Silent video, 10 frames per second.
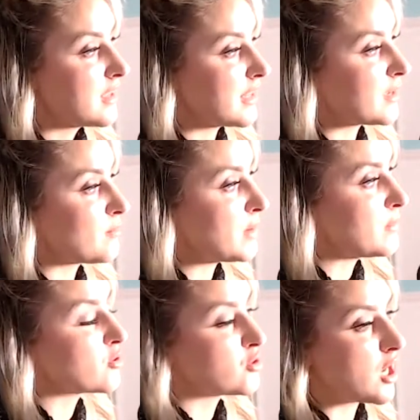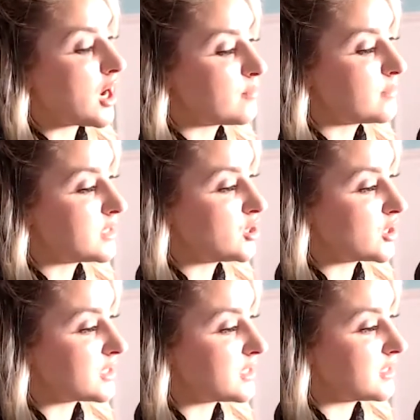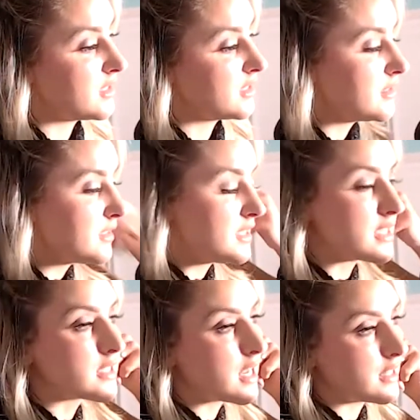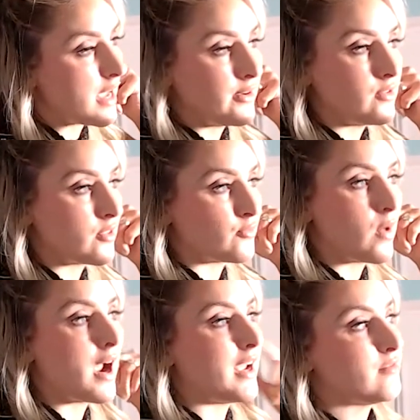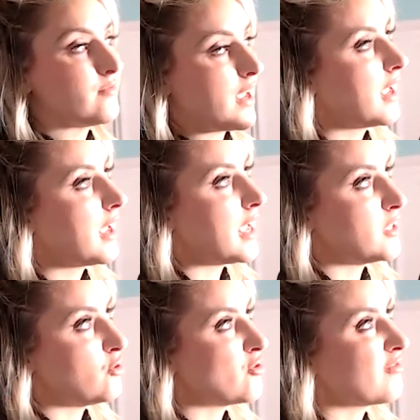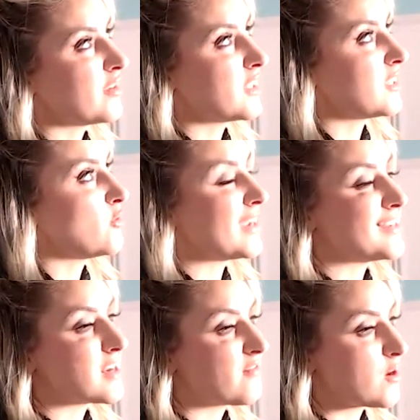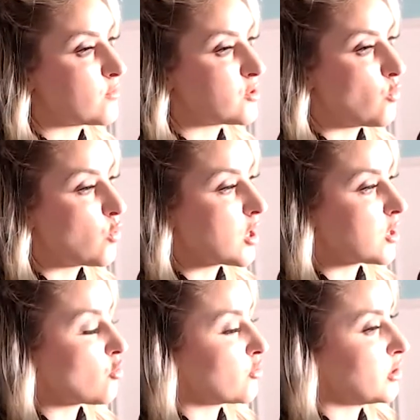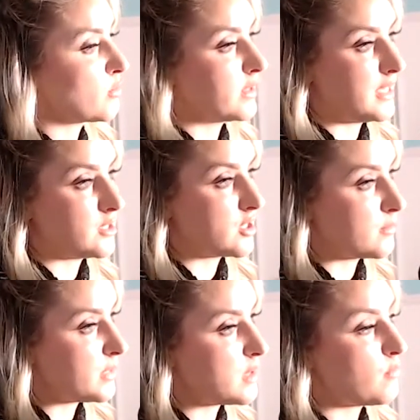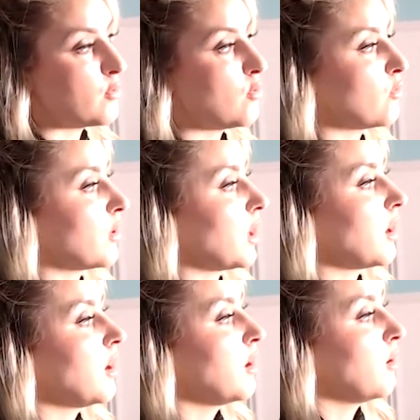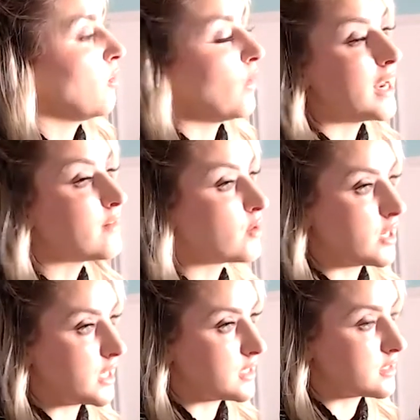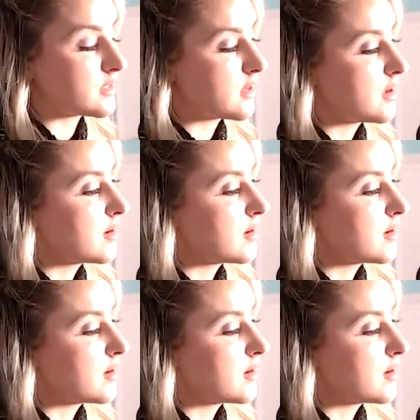Like maybe your job just doesn't allow you to thrive and you don't feel like you identify with the work or you relate to the people or whatever it is.